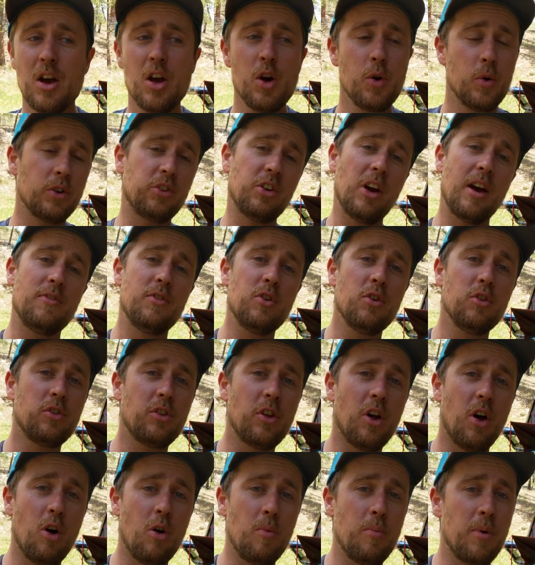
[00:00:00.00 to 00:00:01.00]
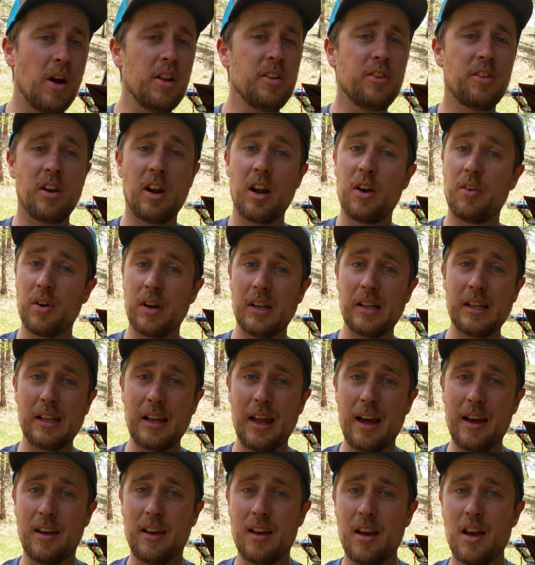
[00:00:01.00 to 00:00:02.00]
which I've used a whole bunch and I really
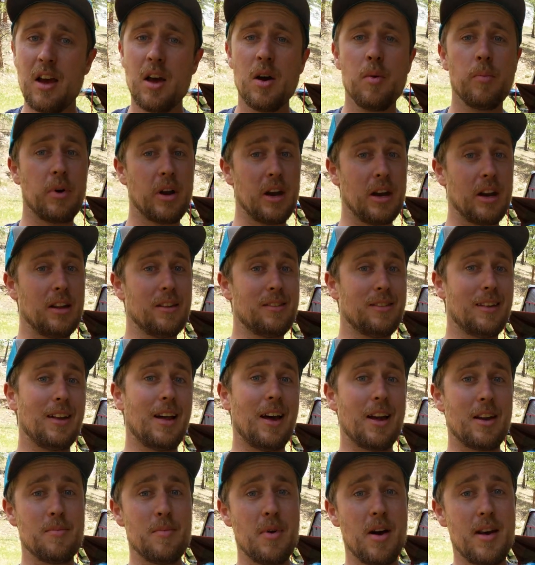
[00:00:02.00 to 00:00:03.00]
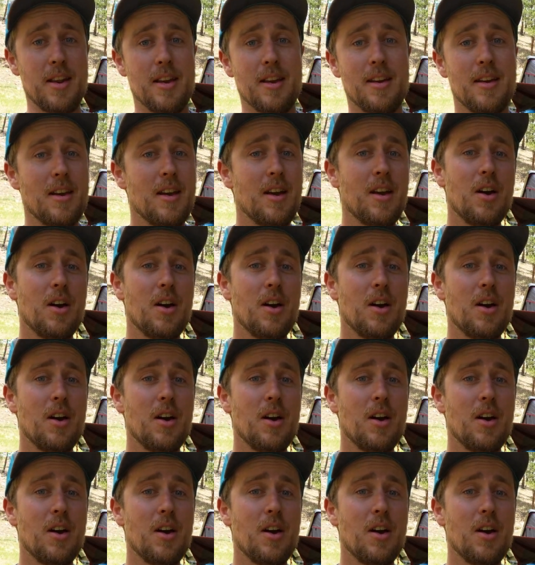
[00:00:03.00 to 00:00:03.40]
like, but it is a lot of money.